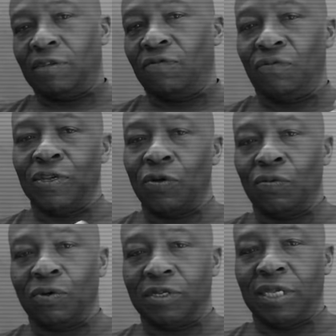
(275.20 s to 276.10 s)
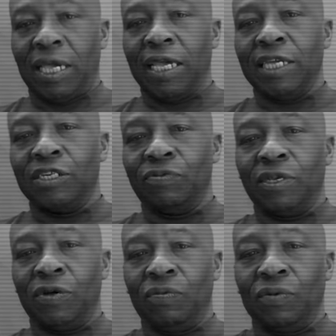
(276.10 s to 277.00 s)
if we don't want to age. We
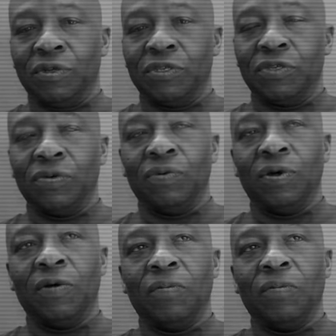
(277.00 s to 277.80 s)
don't want to